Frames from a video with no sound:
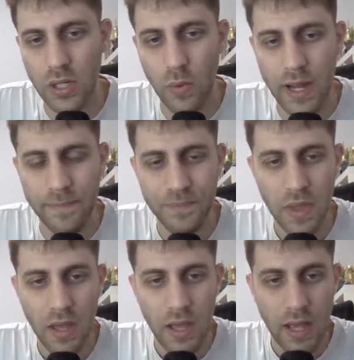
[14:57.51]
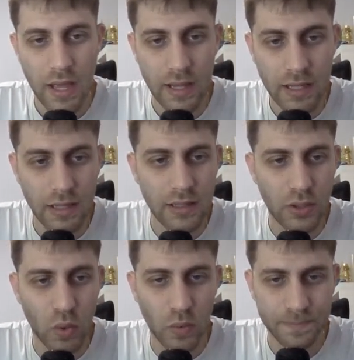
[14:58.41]
e1, king
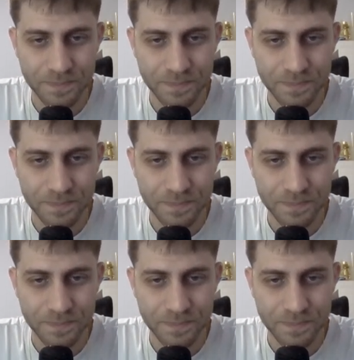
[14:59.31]
d2,